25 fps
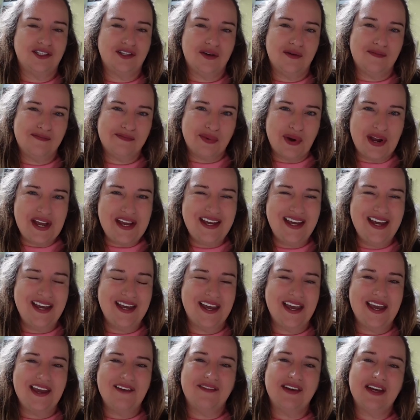So I'm
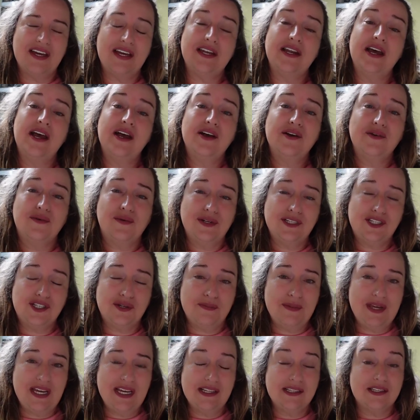breaking even,
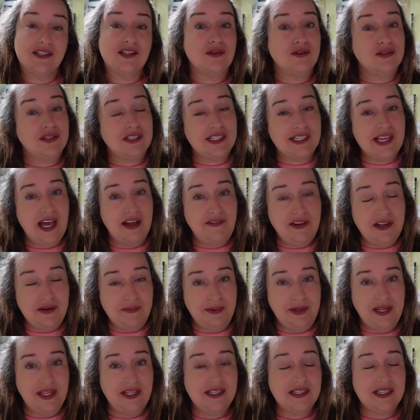which means those
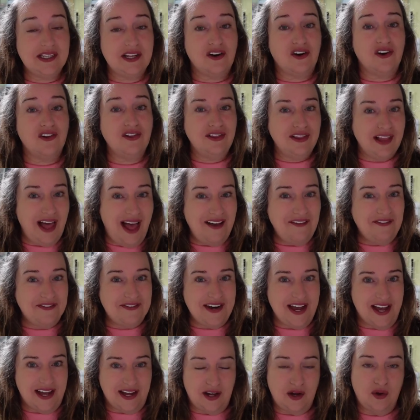seven pins that are left
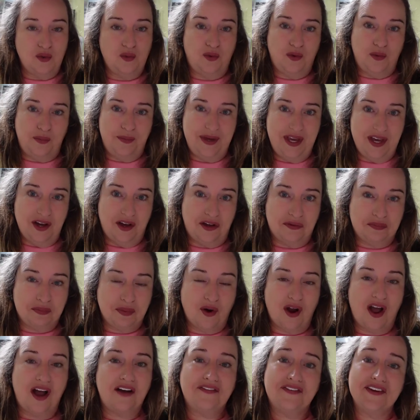now will be all
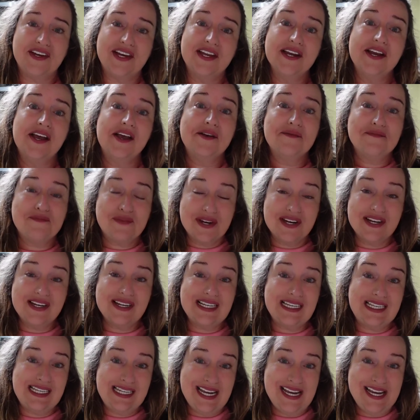profit, but it
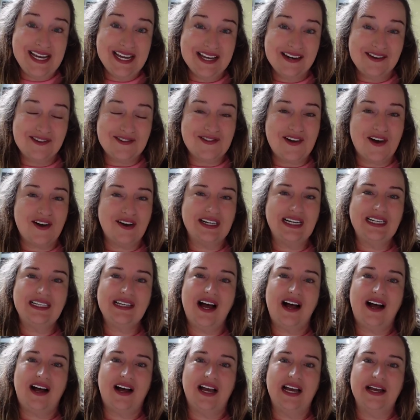has taken a long
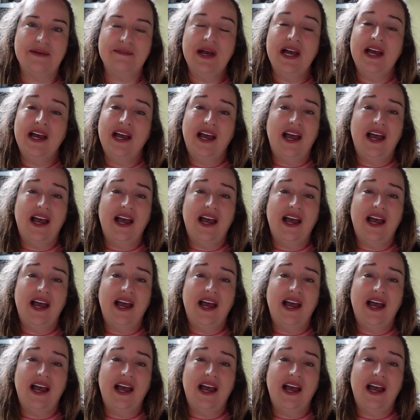time.